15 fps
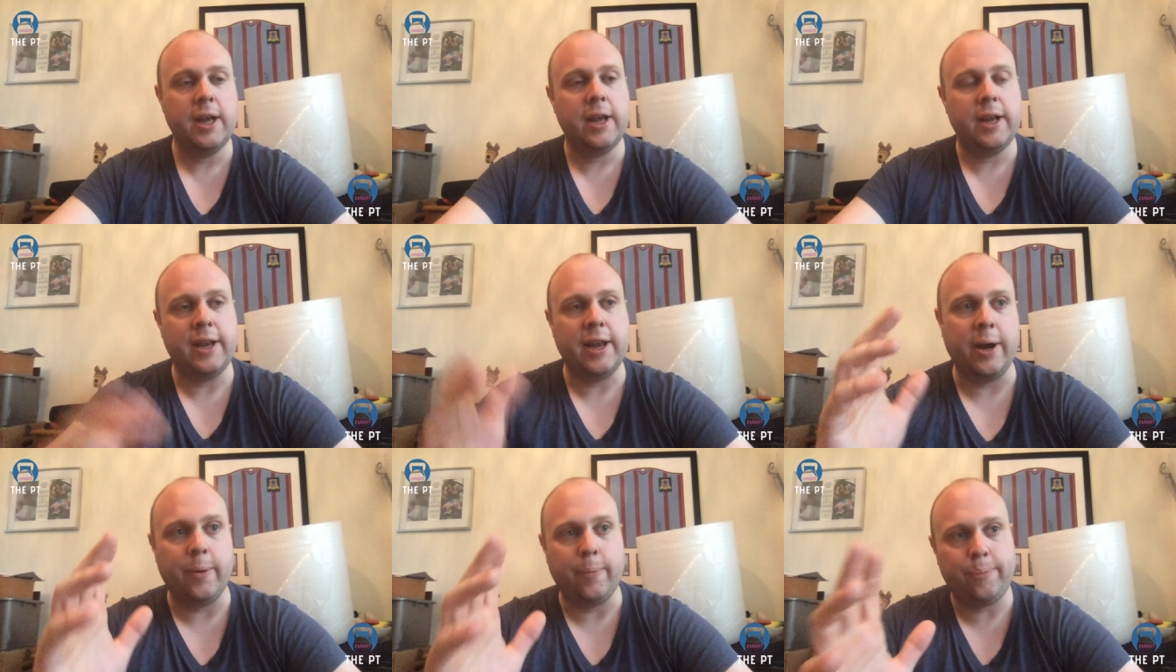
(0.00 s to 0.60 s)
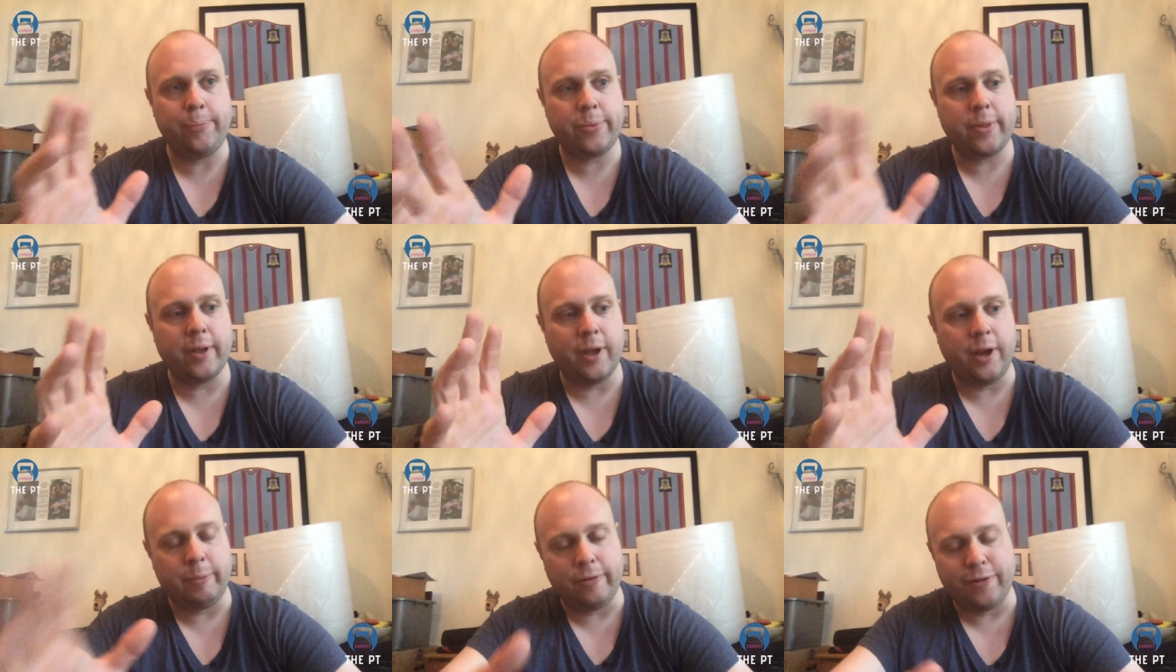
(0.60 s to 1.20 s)
Now,
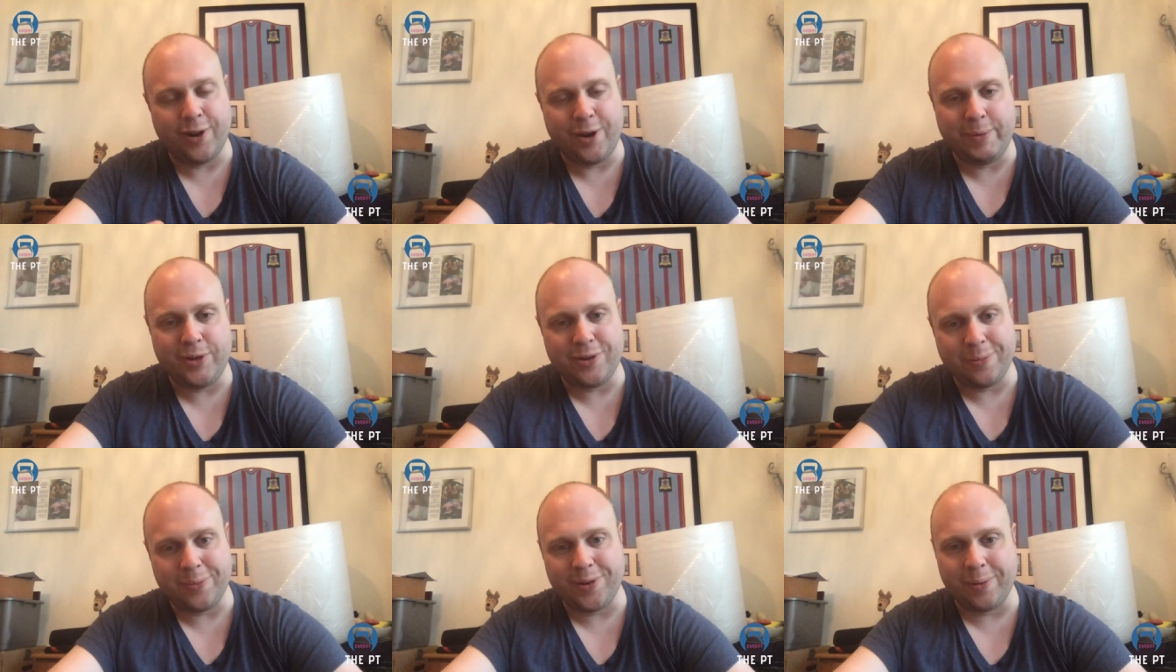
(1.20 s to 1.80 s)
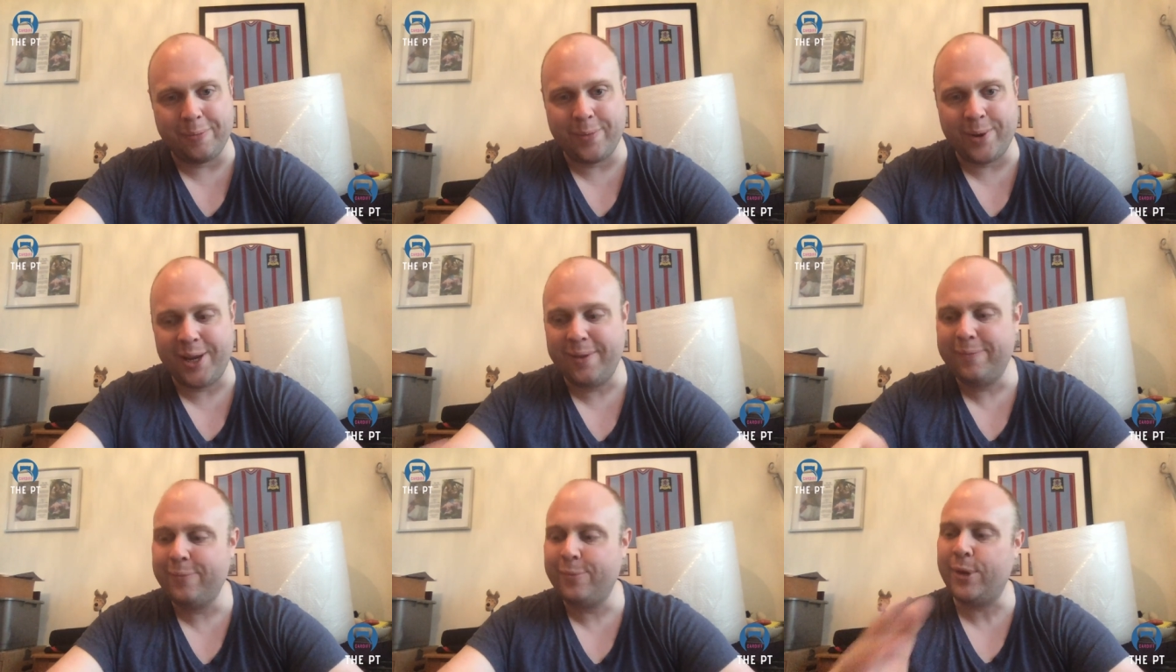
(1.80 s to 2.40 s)
before anybody jumps on me,
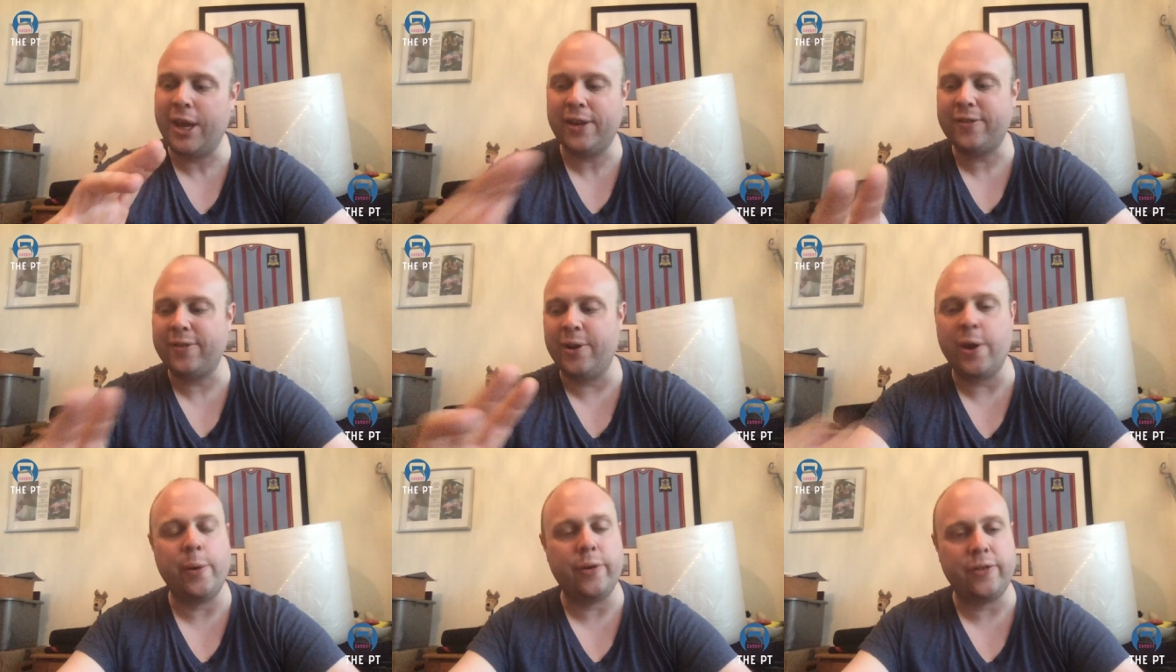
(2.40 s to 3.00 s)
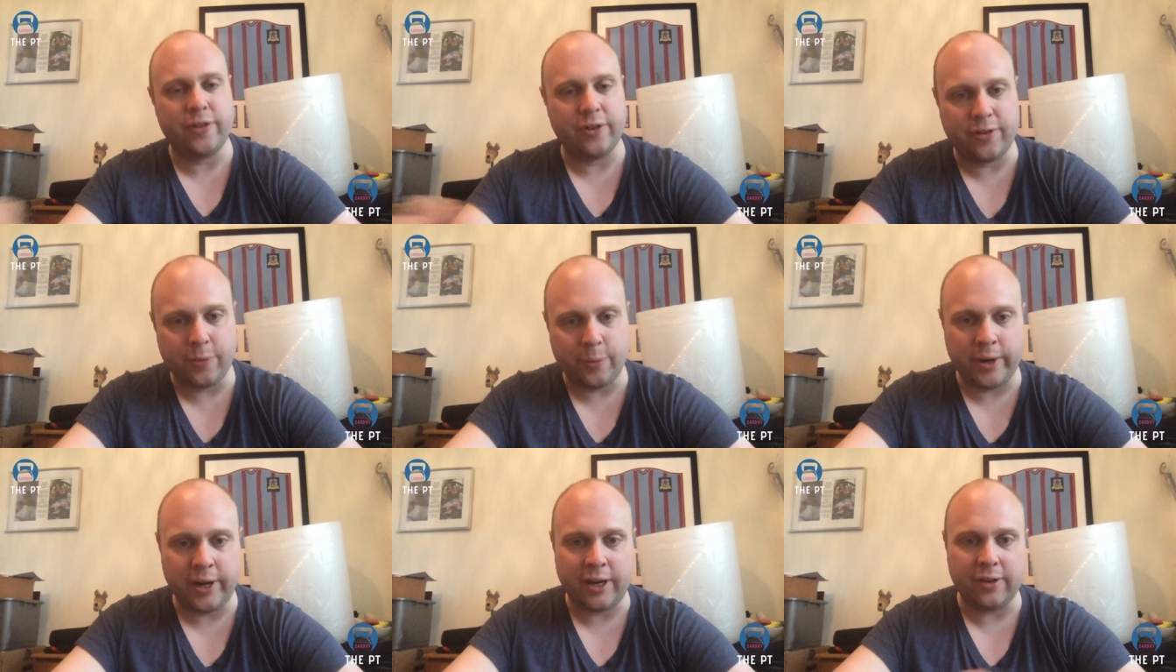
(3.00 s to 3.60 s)
yes, I know it's just a
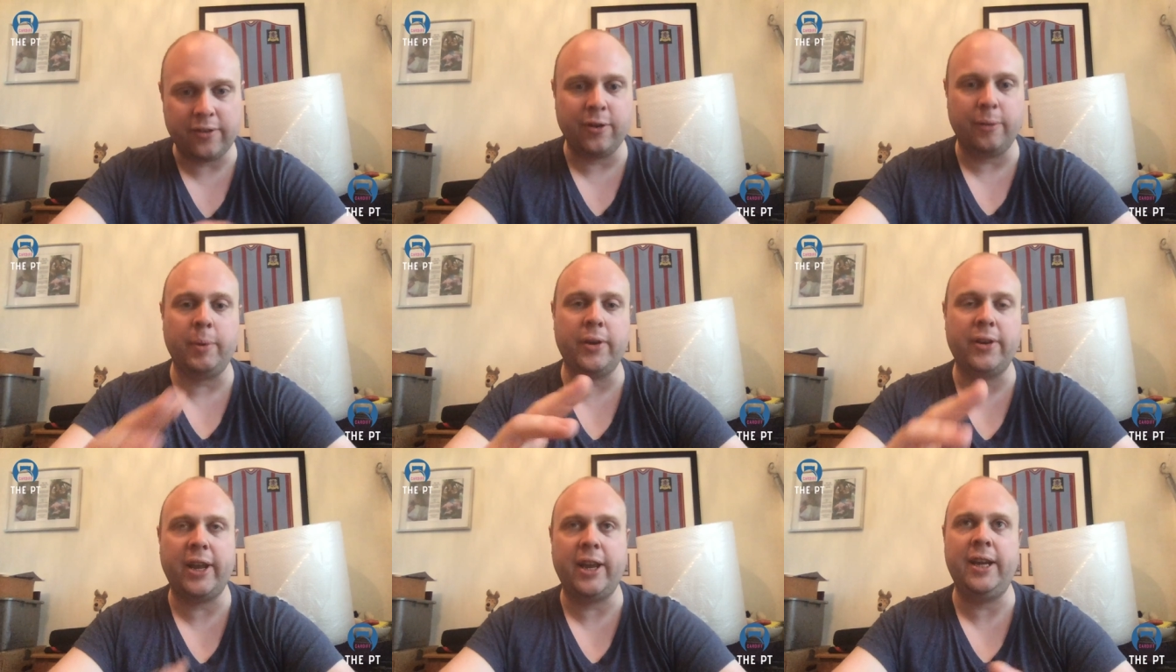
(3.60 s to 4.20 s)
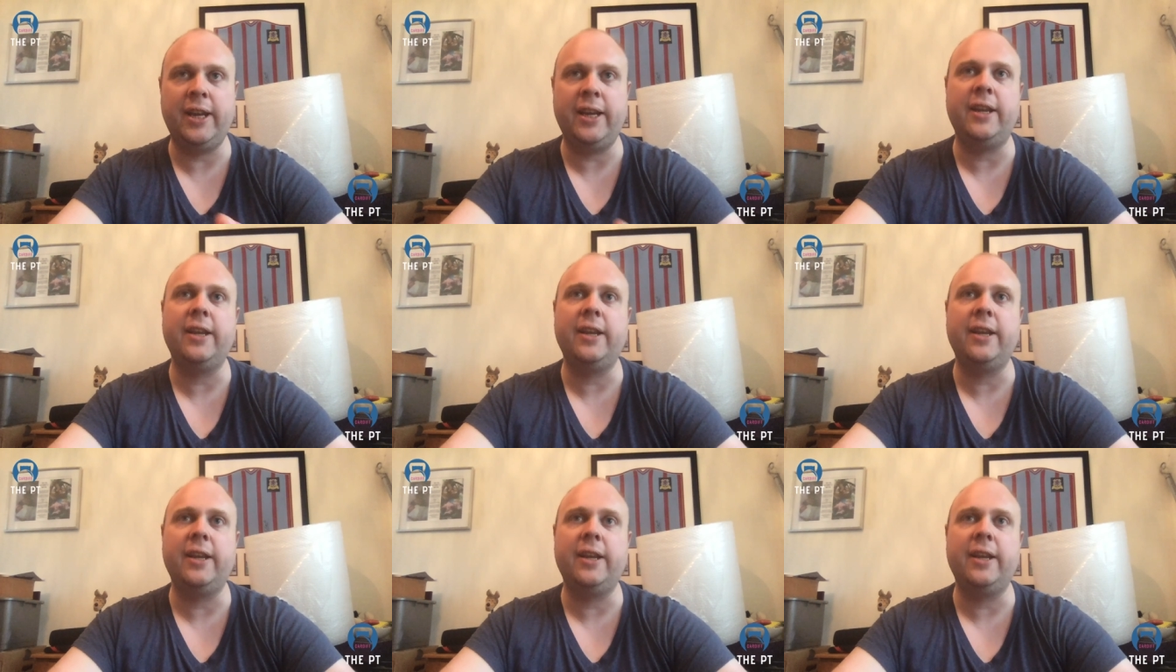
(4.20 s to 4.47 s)
week. It's not my daily,